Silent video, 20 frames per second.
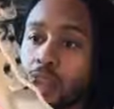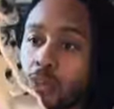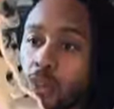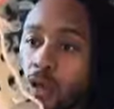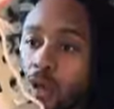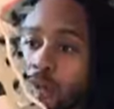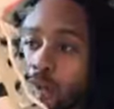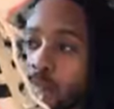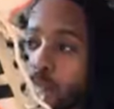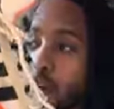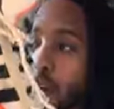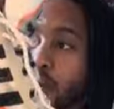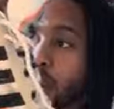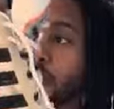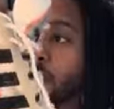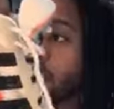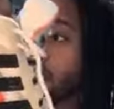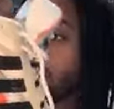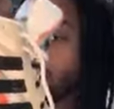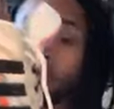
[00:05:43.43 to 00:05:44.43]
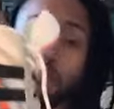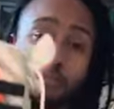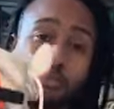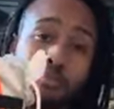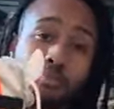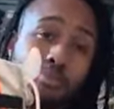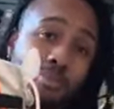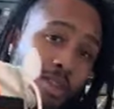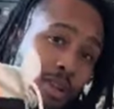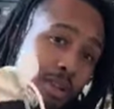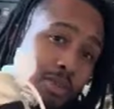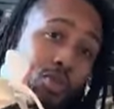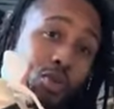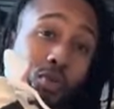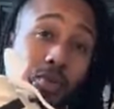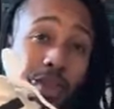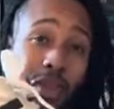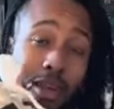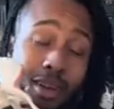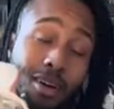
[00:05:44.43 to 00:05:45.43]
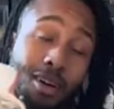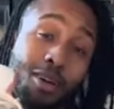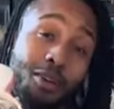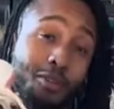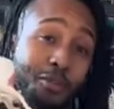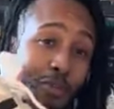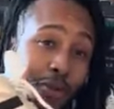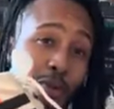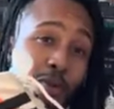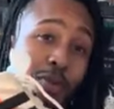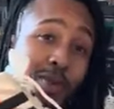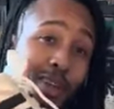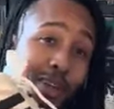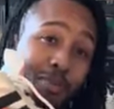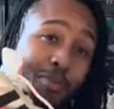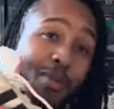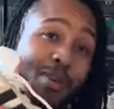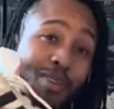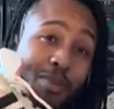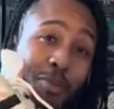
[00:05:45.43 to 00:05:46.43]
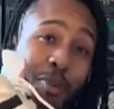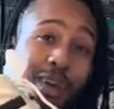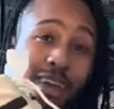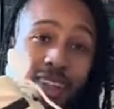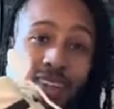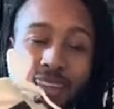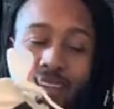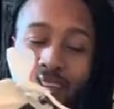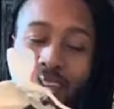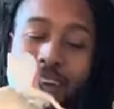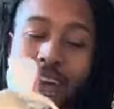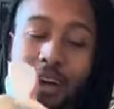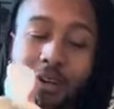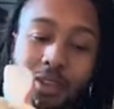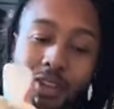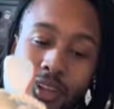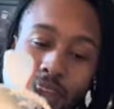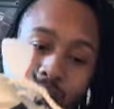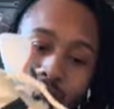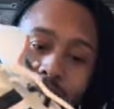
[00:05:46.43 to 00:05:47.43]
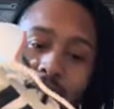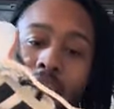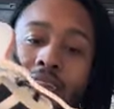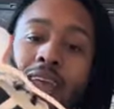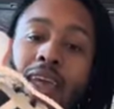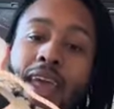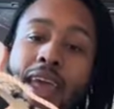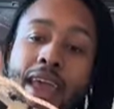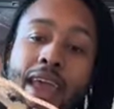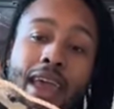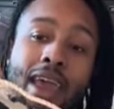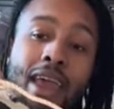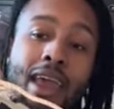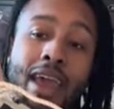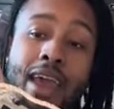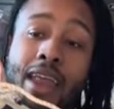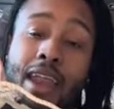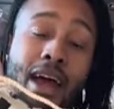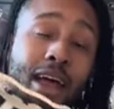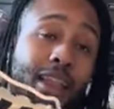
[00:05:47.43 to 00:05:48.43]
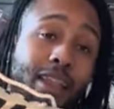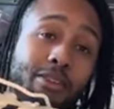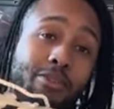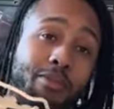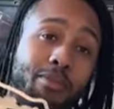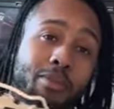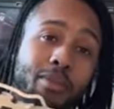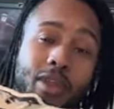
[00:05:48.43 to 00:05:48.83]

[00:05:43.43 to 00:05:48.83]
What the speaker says: a better vibe of them, you know, doing that on foot with different pairs of pants, see how it looks, and I love them.